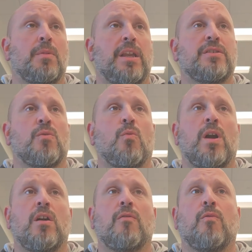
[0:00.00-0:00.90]
He's
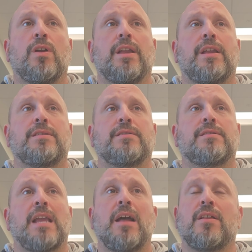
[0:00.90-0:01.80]
aware of what his
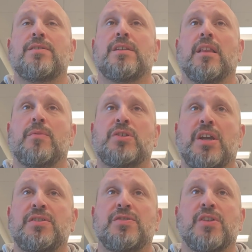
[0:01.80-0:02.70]
talents and
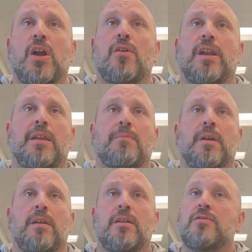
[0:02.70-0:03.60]
limitations are, and he
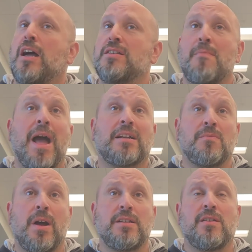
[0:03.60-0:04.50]
tries to
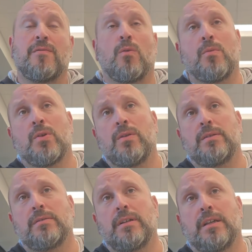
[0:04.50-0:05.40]
maximize the former
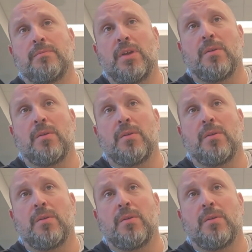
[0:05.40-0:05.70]
and